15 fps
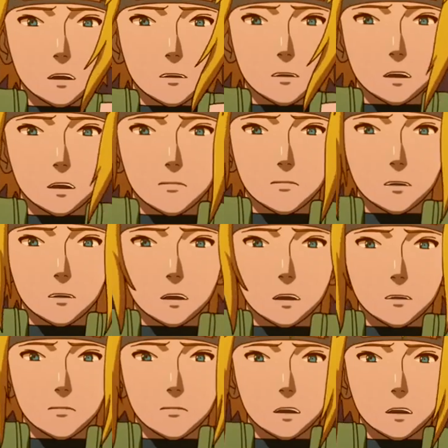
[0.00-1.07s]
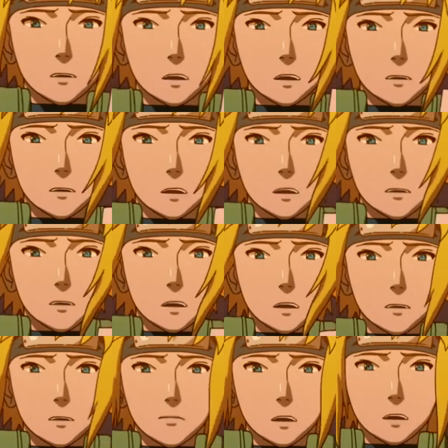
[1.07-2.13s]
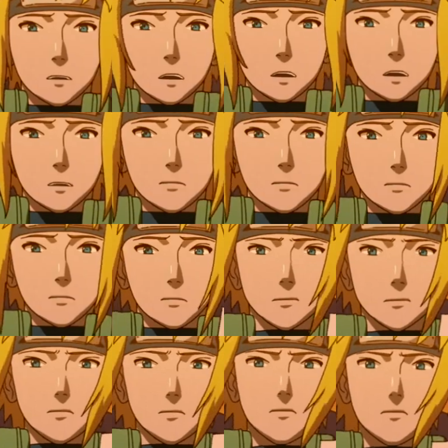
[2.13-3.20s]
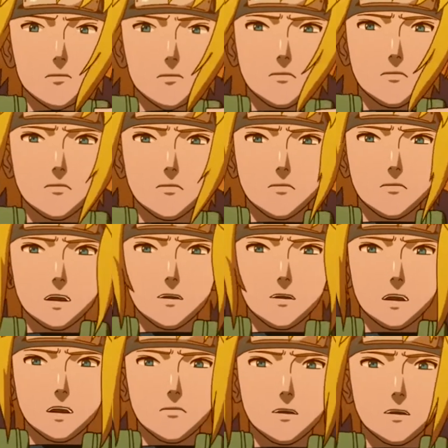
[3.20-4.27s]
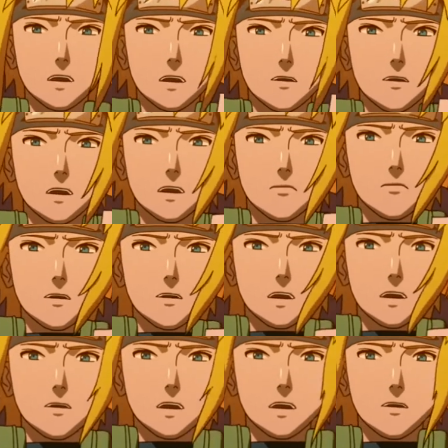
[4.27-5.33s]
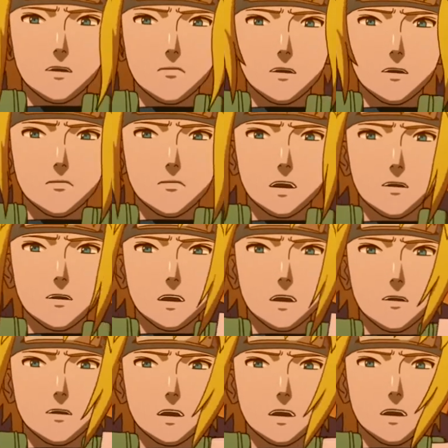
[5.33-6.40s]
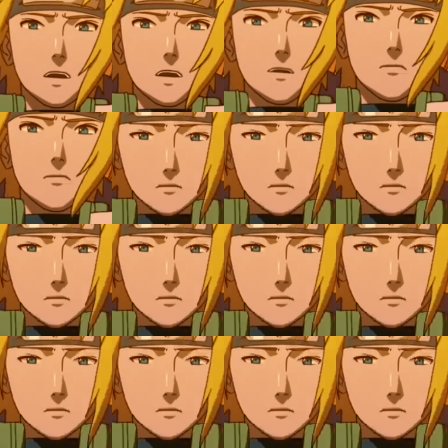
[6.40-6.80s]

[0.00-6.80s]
But based on the rumors that I've heard about him lately, I'm afraid that I might have just made his wounds deeper.